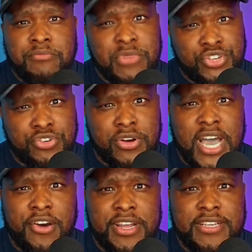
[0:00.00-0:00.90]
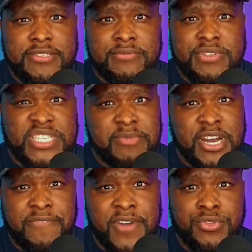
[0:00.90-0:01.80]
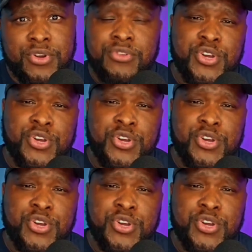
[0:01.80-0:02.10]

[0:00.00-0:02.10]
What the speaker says: But you know how it is. It's Damani Felder.